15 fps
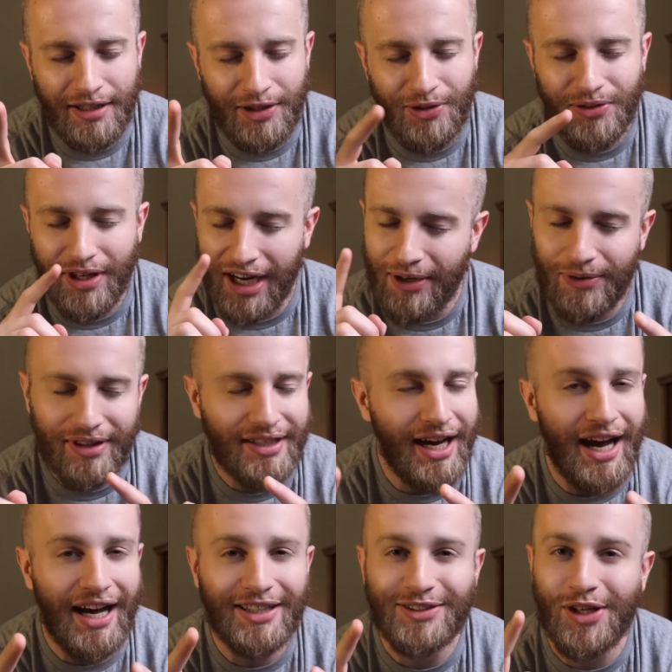united with
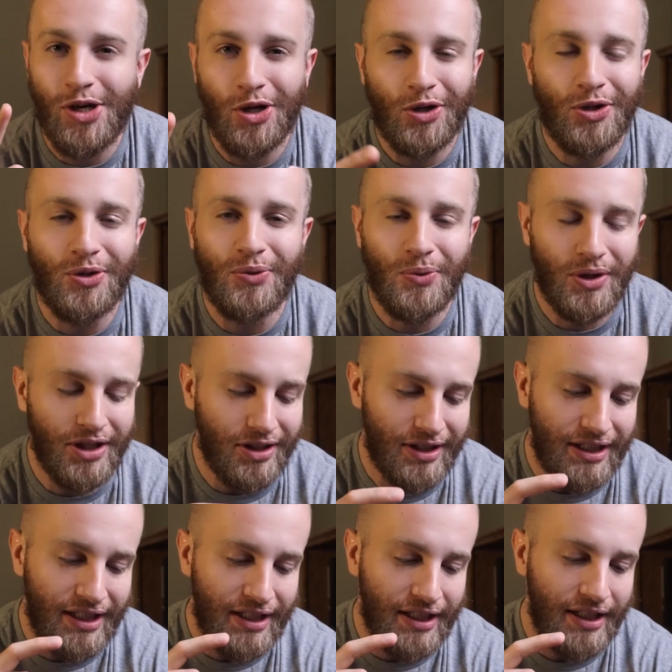God's good will,
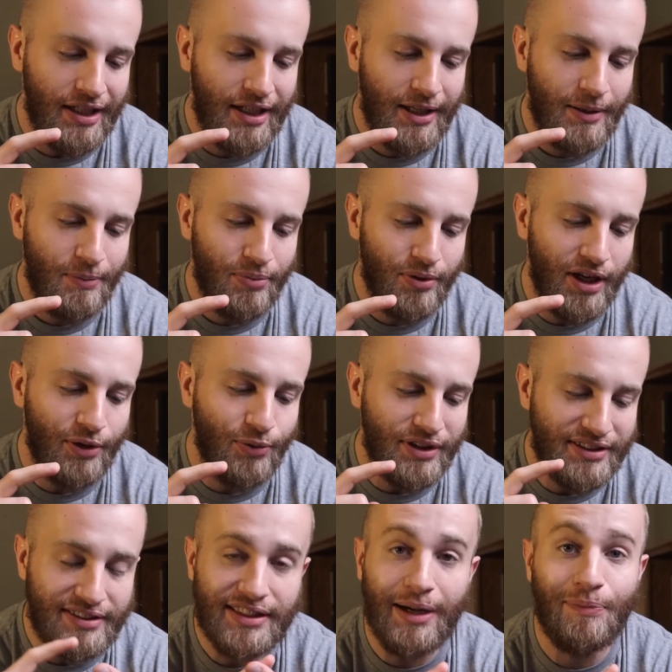then pray
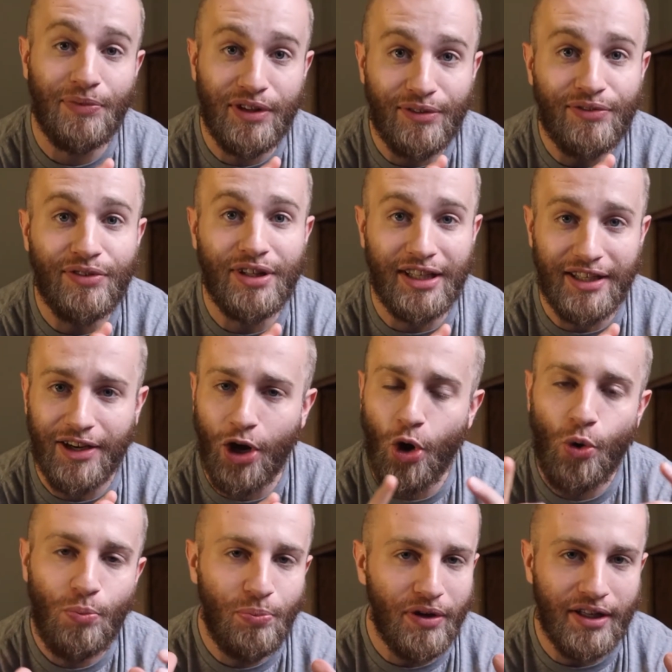receptively,
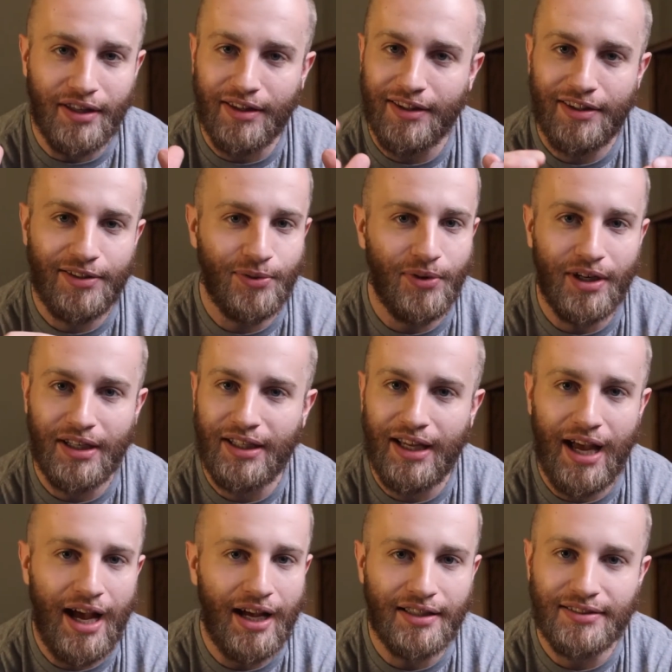open to what he
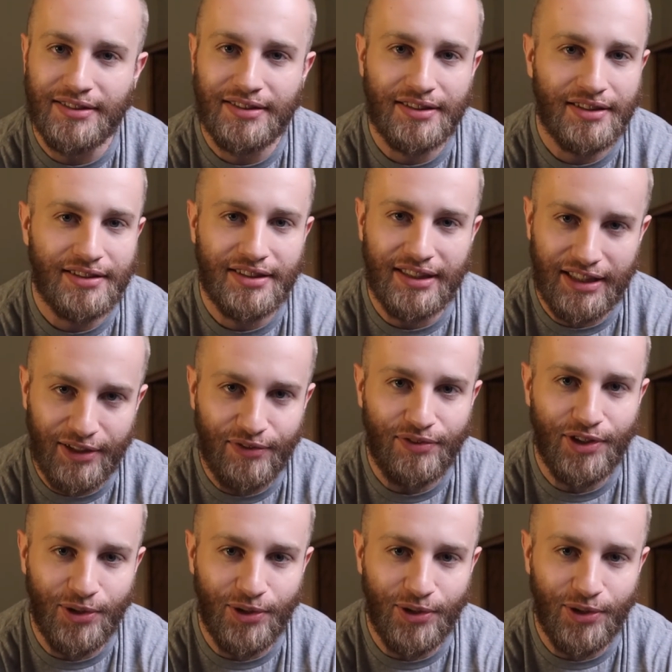has to give